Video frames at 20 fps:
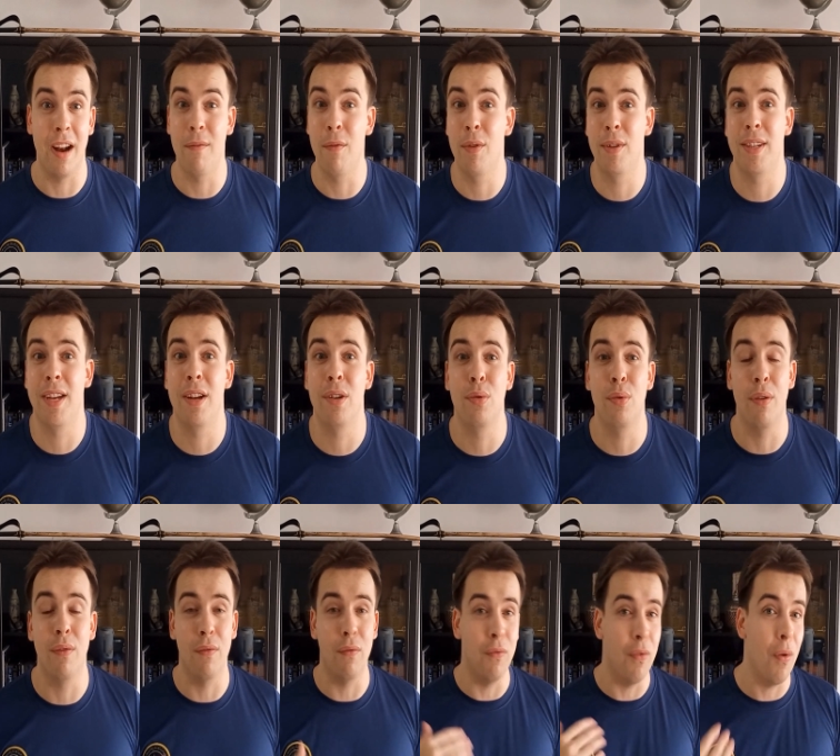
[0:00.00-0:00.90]
I've always had to
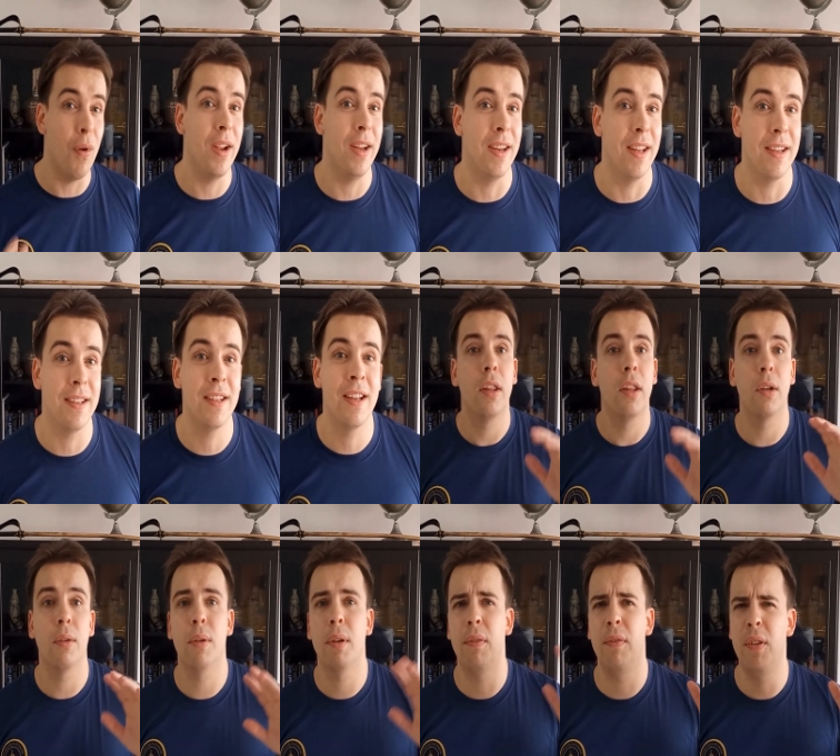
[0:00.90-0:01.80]
avoid it
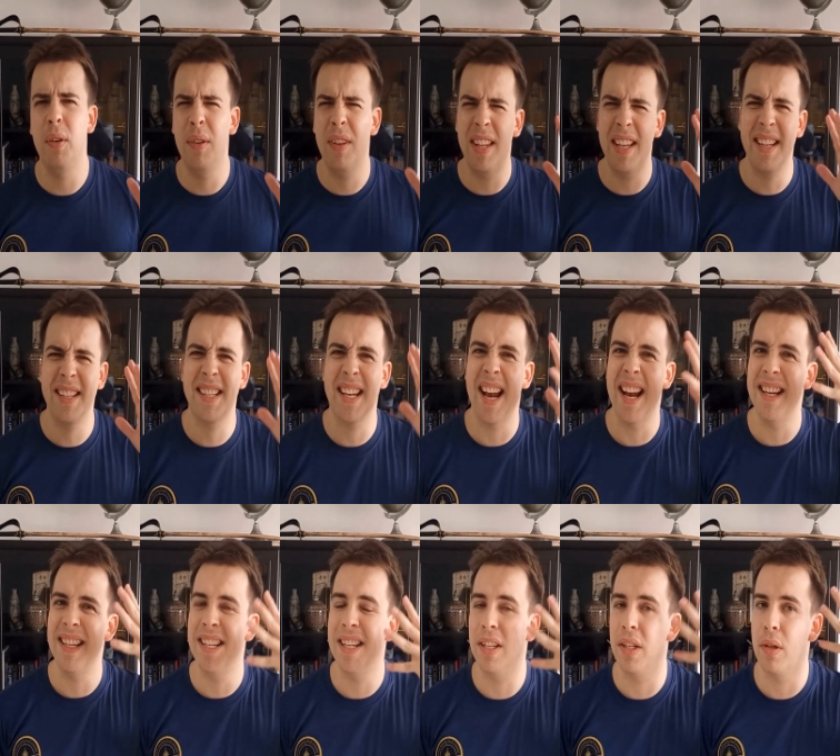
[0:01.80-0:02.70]
there were a few things that I
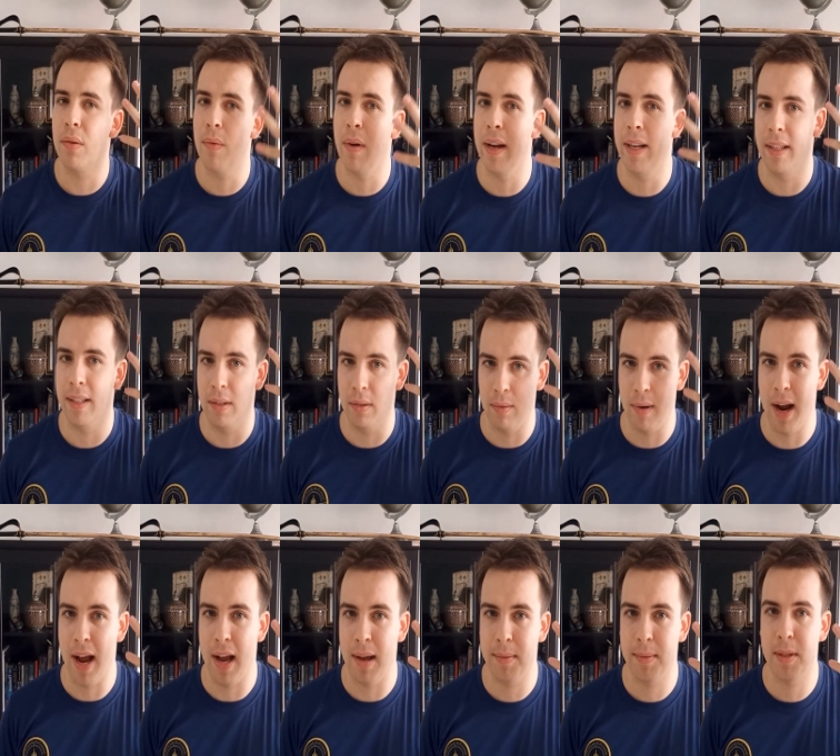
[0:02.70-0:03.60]
didn't quite
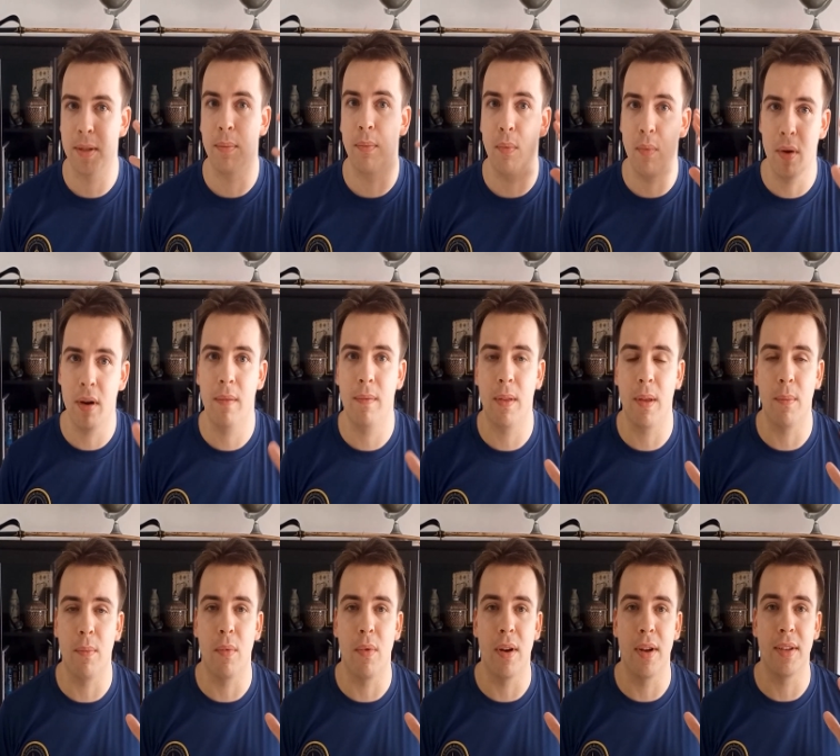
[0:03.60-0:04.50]
grasp. One of
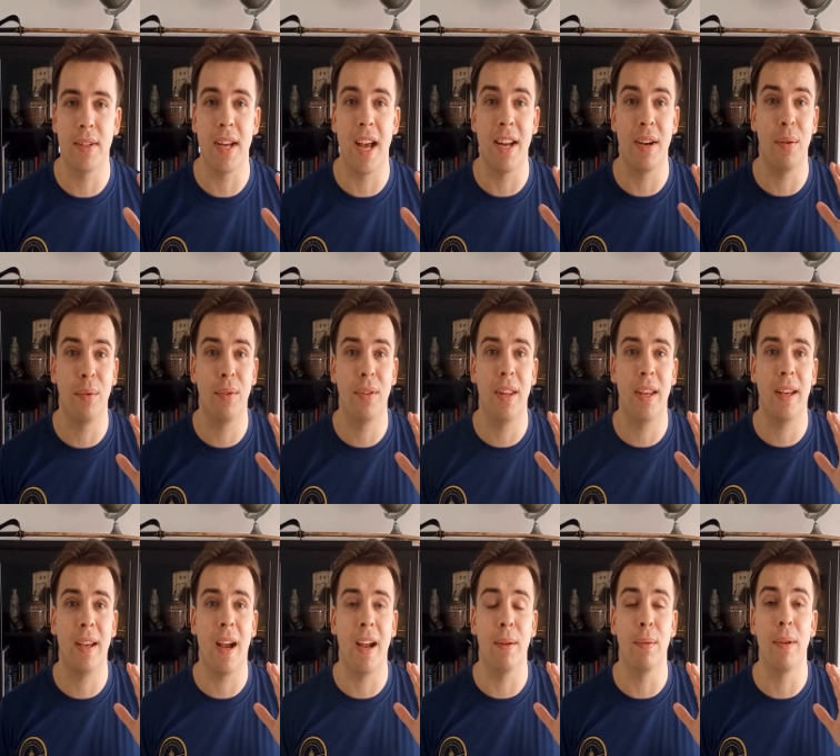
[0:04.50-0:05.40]
them was I don't
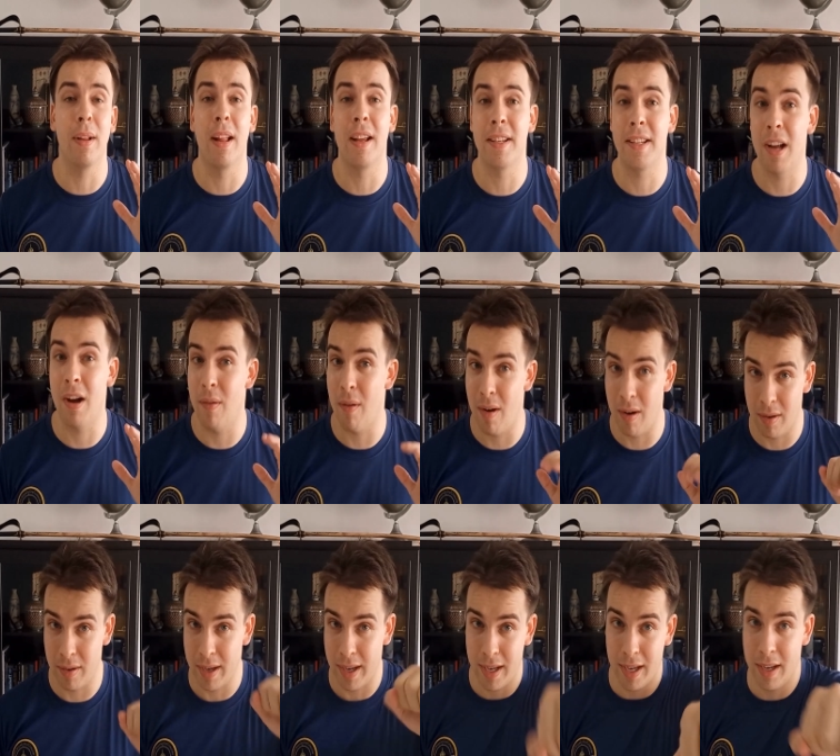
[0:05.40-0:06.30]
think I realized how
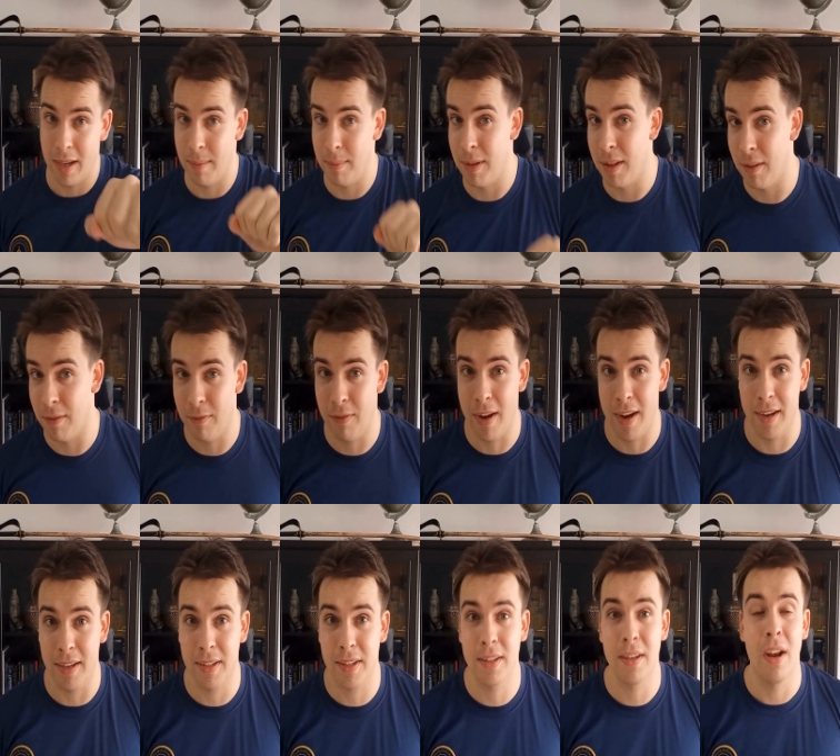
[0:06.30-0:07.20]
hard I hit him in the
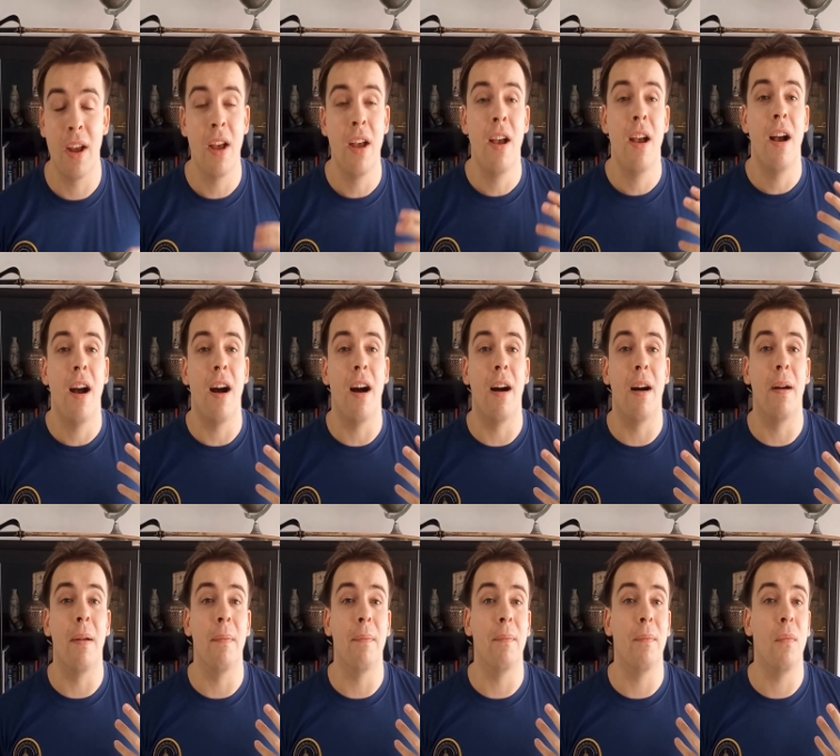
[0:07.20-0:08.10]
face.
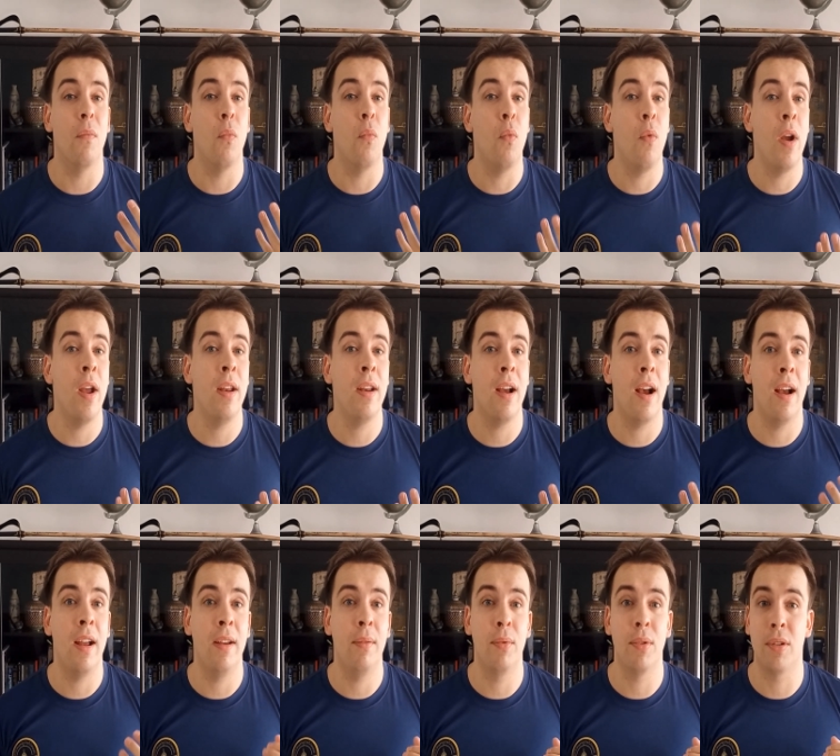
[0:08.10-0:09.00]
Um, when
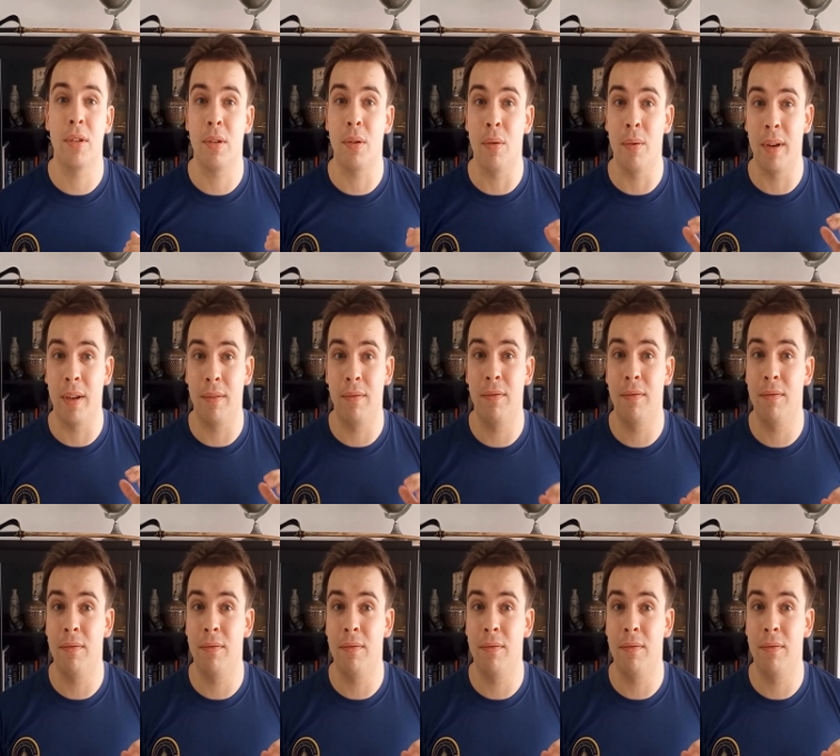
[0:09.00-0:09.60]
I was going